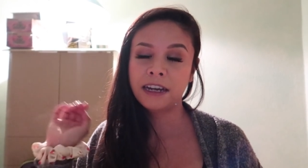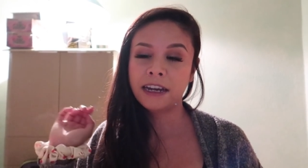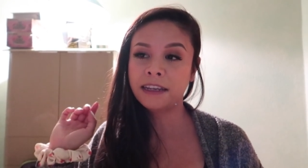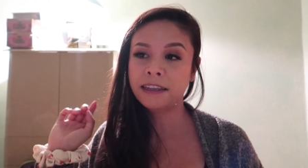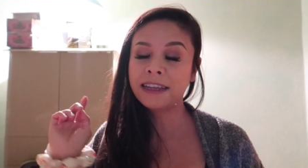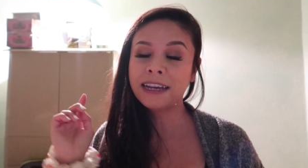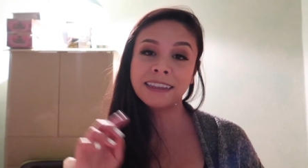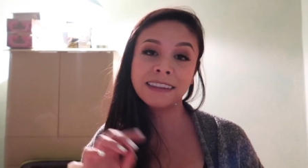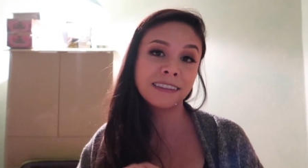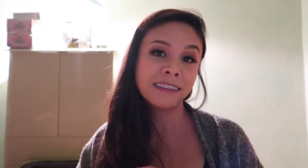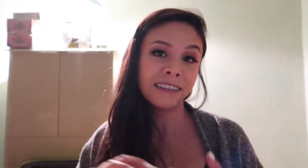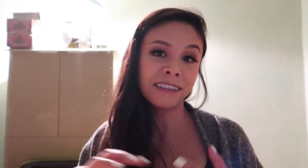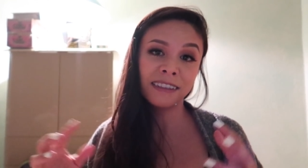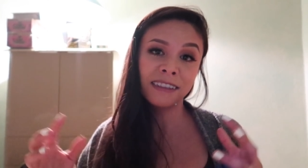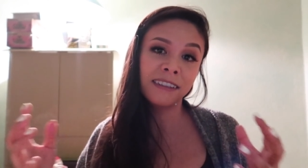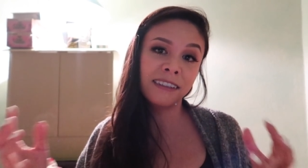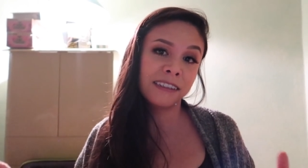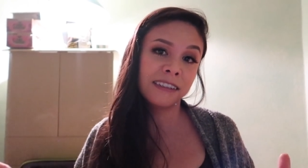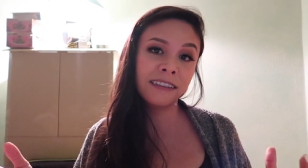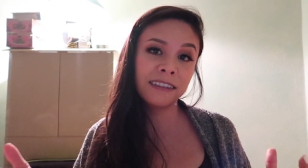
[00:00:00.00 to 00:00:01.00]
And that
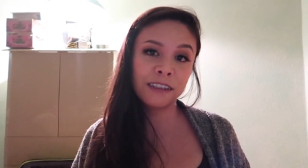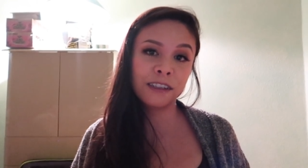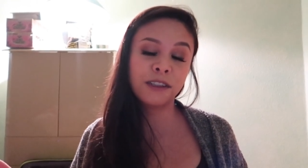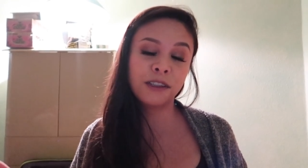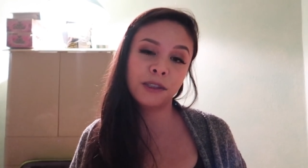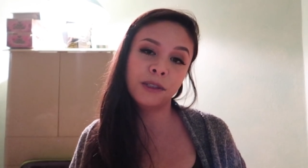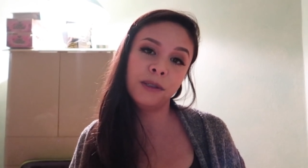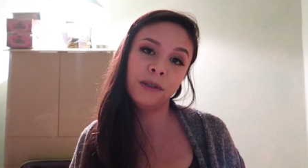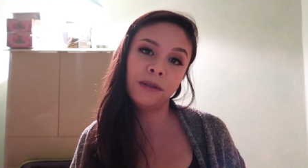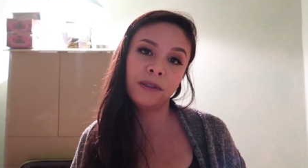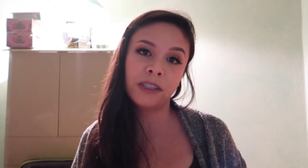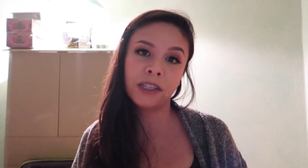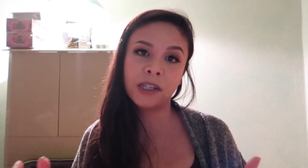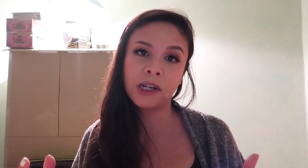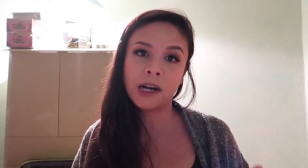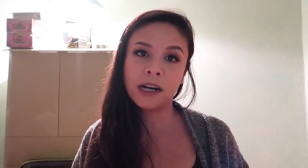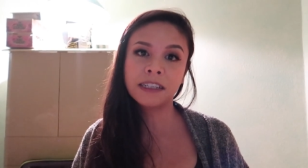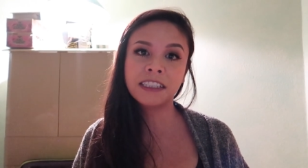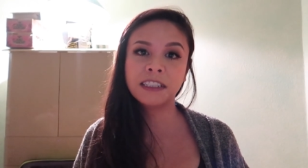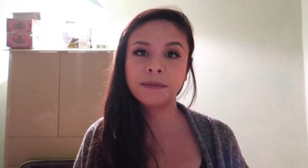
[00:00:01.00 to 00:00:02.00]
doesn't just include the
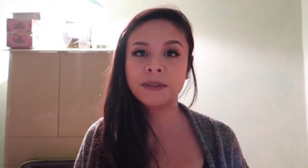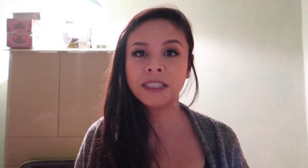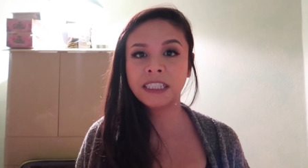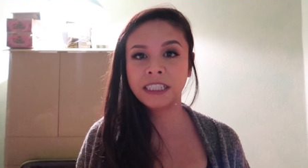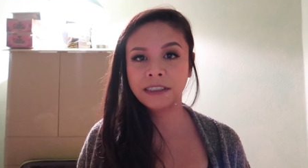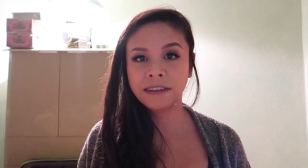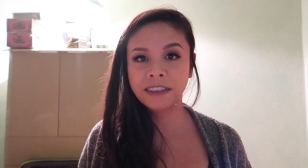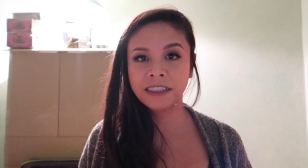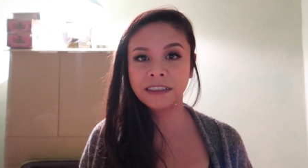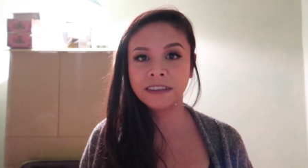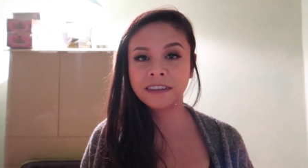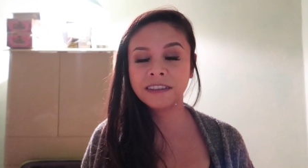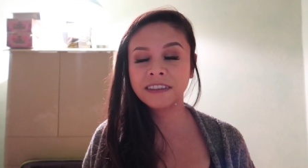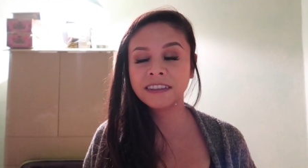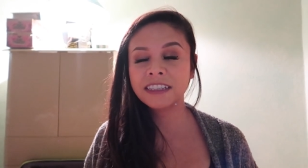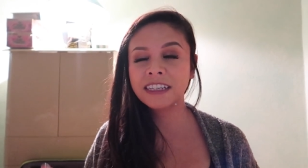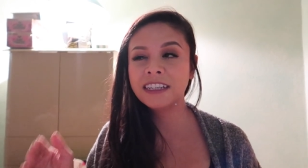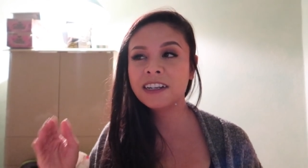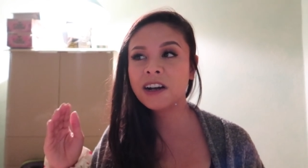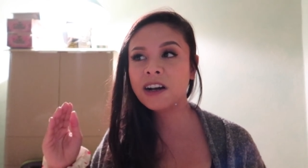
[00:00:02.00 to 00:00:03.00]
cost of
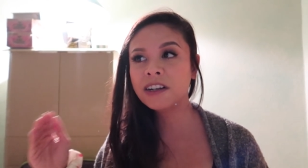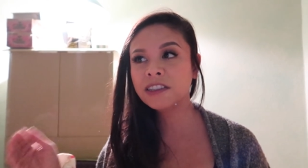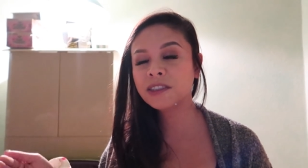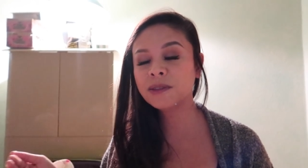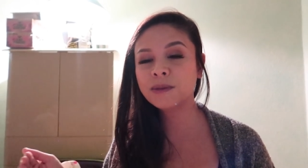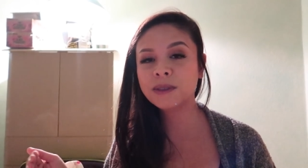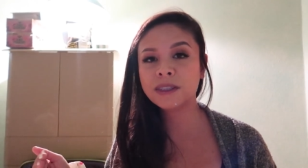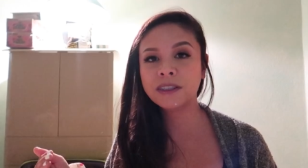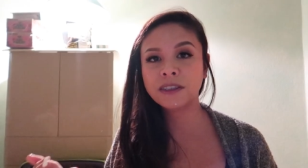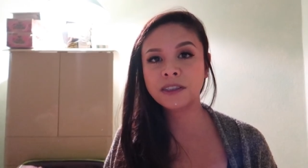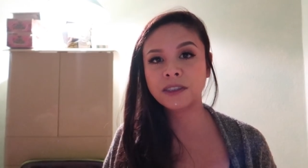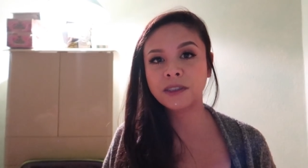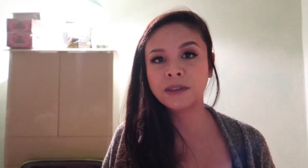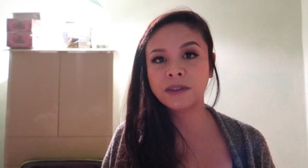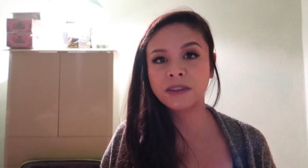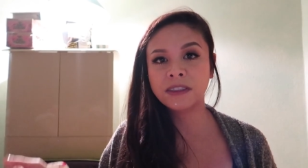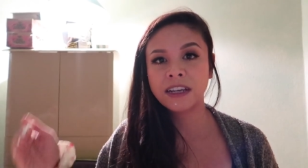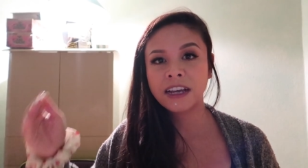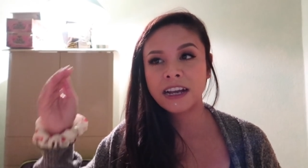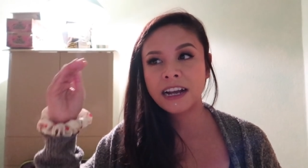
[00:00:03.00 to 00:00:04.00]
materials, it also
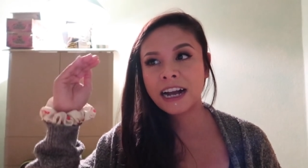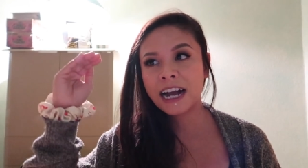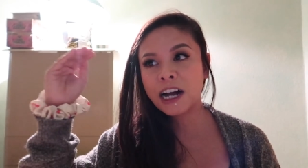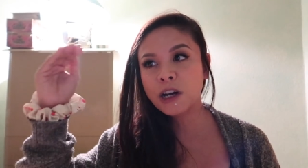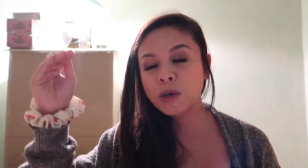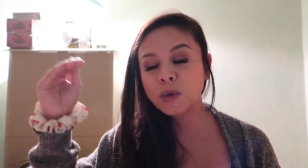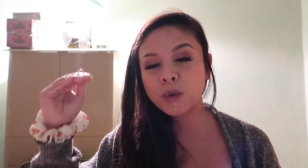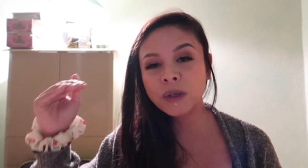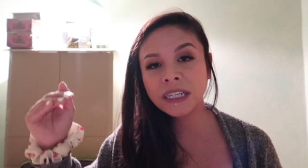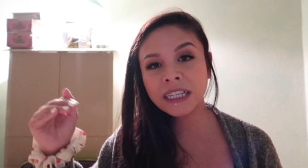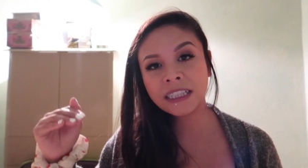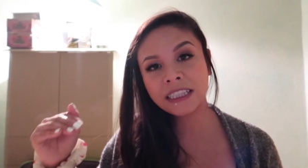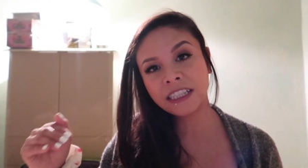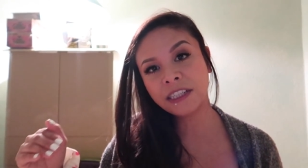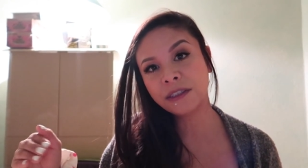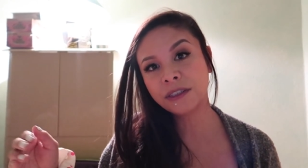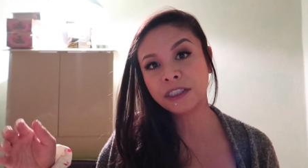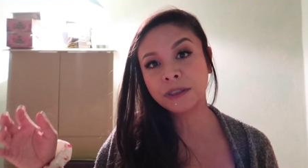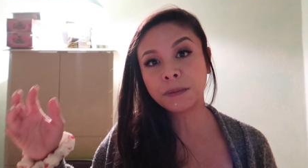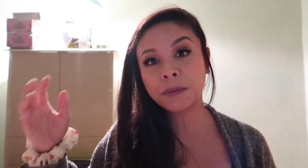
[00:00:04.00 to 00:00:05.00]
includes how quickly
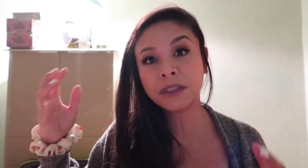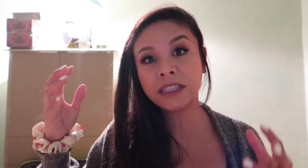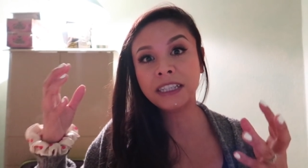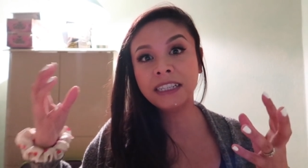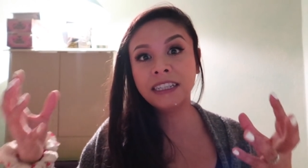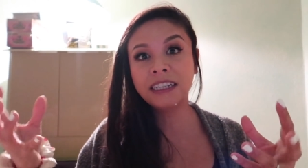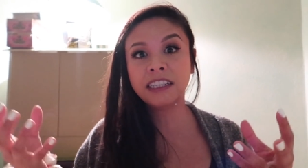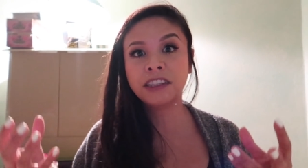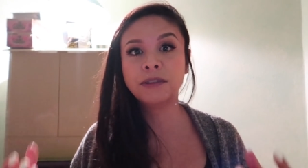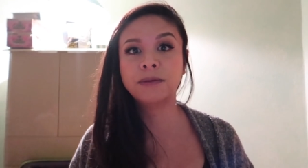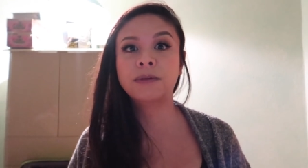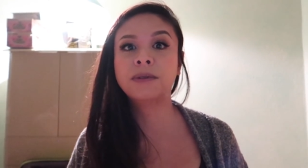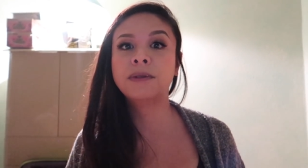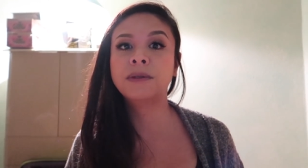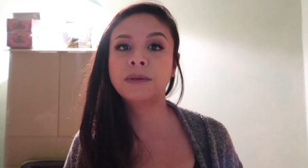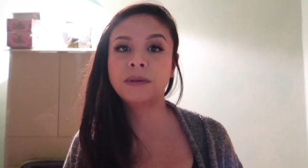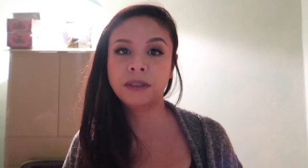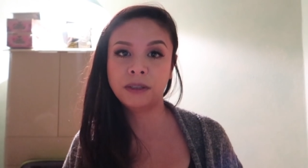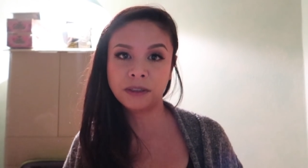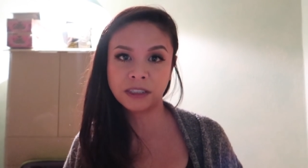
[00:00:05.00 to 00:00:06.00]
you're depleting
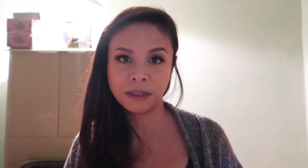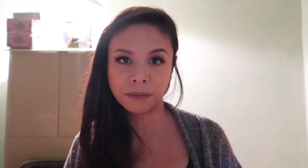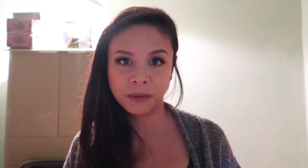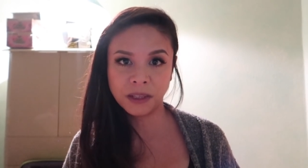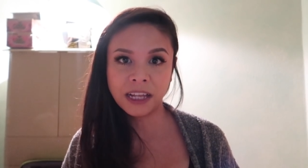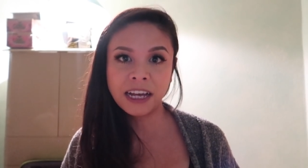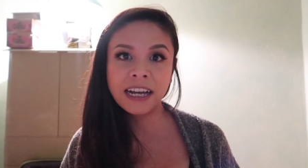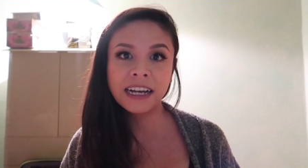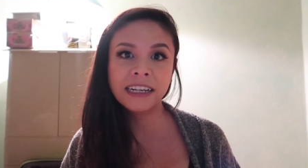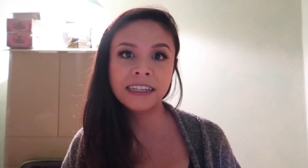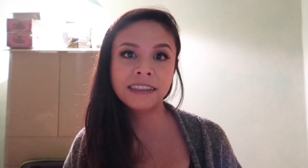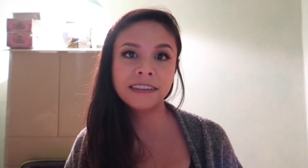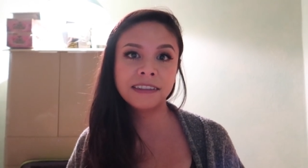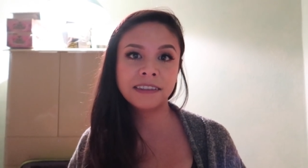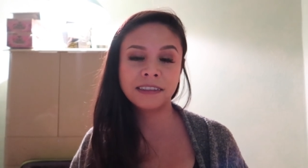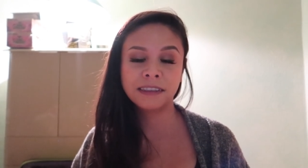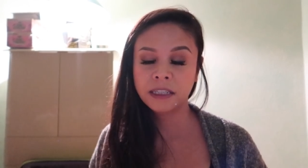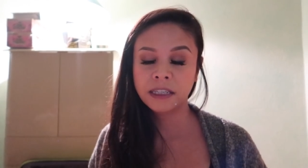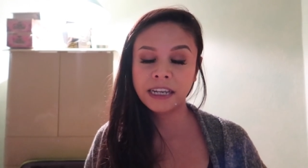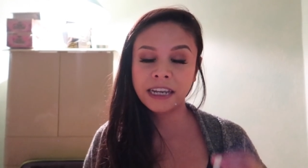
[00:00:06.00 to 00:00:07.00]
through your
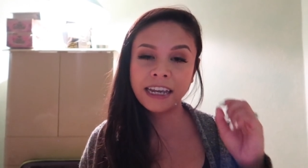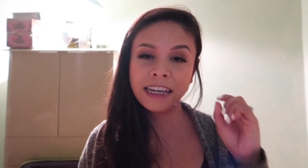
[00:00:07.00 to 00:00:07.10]
supplies.